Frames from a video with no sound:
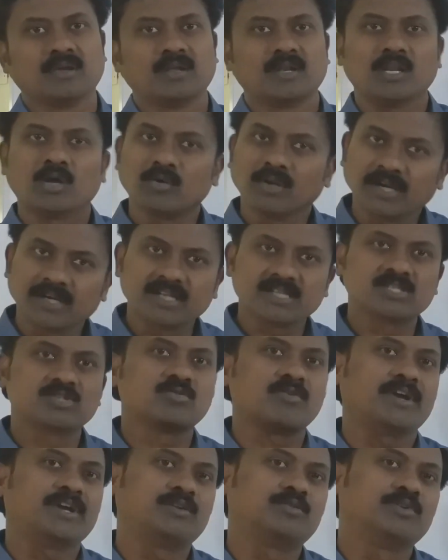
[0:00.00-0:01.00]
Now let us
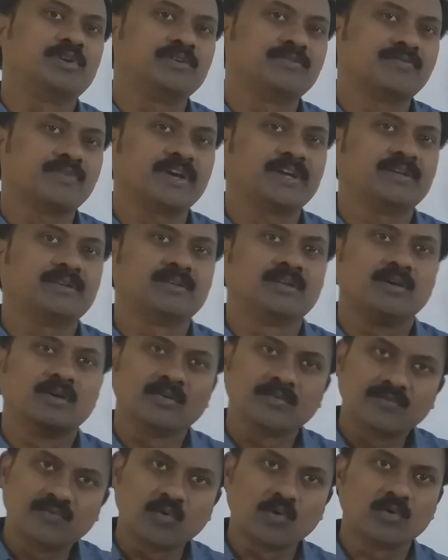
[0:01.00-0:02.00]
try to define
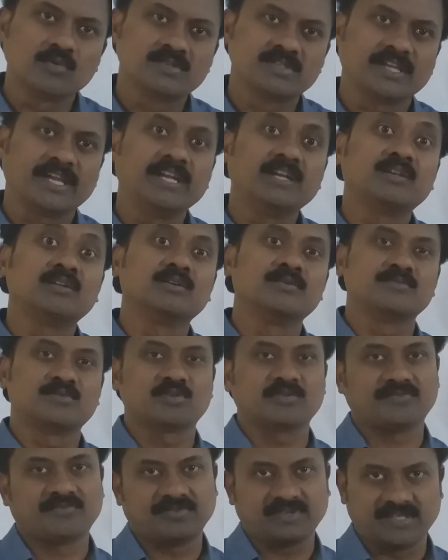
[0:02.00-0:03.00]
force in terms
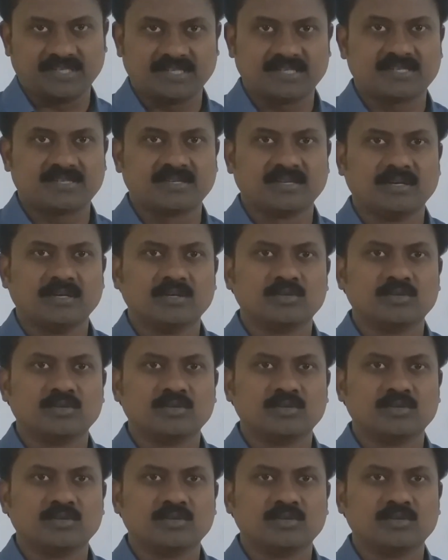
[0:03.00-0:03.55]
of physics.